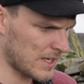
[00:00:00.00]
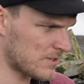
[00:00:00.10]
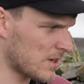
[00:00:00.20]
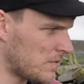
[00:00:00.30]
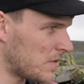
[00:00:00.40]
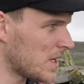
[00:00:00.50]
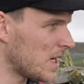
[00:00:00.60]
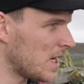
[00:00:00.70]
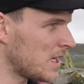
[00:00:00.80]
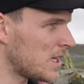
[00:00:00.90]
it's going to feel
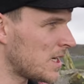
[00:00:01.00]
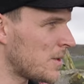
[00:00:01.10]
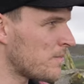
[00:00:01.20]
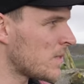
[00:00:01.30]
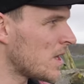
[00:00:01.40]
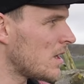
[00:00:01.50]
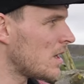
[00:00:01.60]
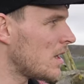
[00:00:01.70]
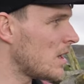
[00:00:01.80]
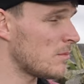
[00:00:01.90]
like
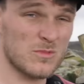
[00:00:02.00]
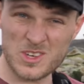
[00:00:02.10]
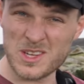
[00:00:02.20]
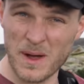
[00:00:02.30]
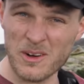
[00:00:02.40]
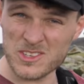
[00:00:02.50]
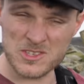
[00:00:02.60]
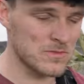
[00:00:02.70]
we're in the mountains,